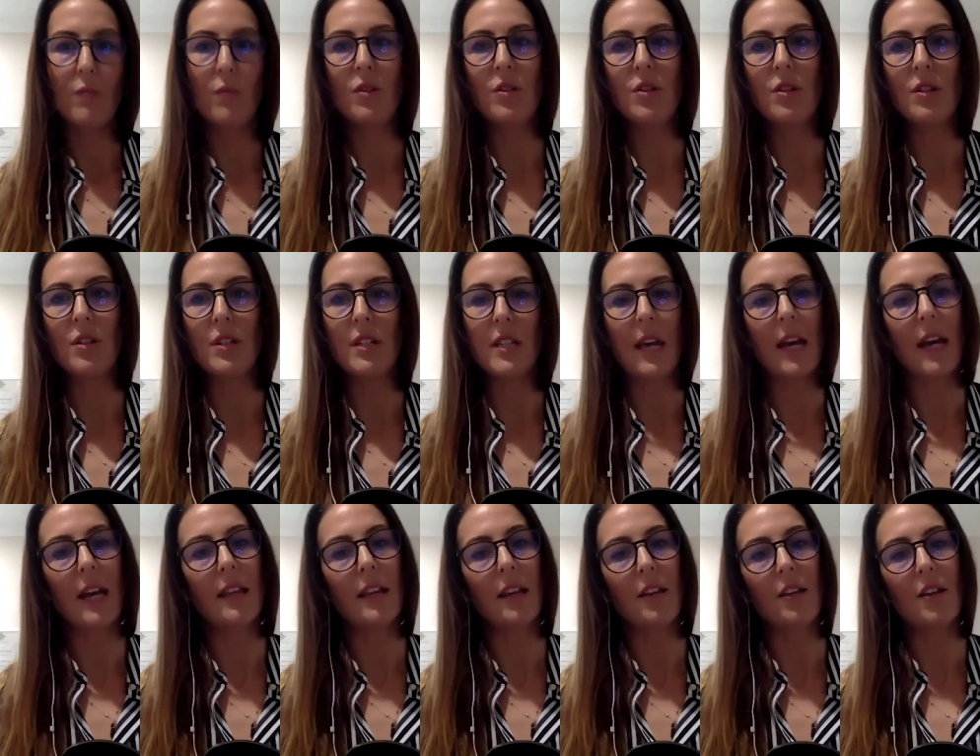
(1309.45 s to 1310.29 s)
would you
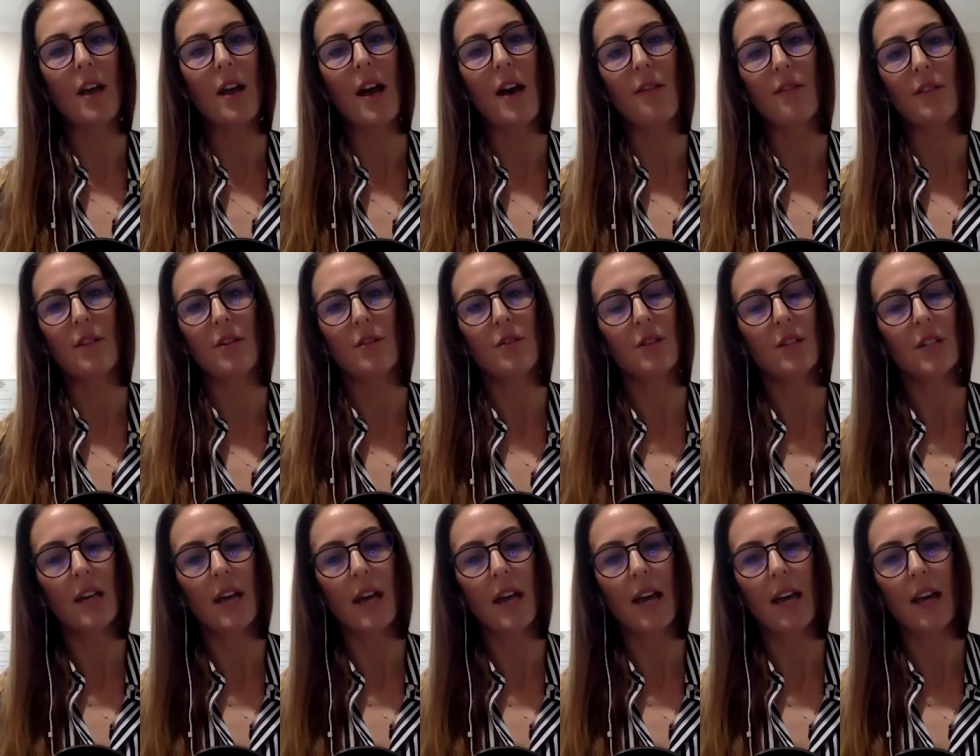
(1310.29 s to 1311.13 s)
say that you have in your
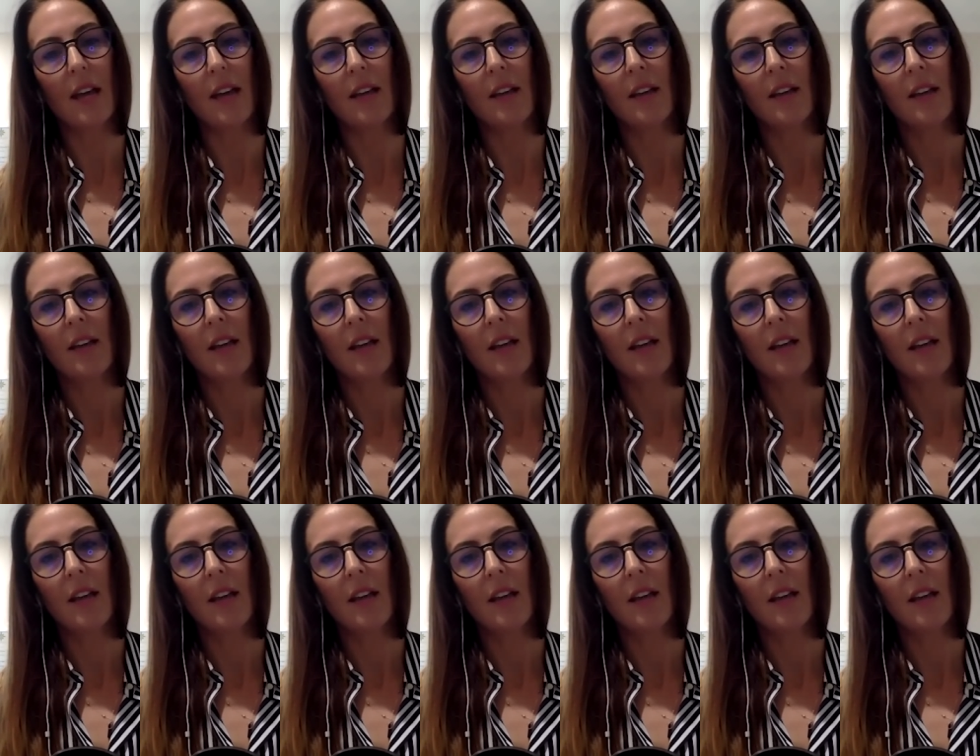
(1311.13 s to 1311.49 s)
day?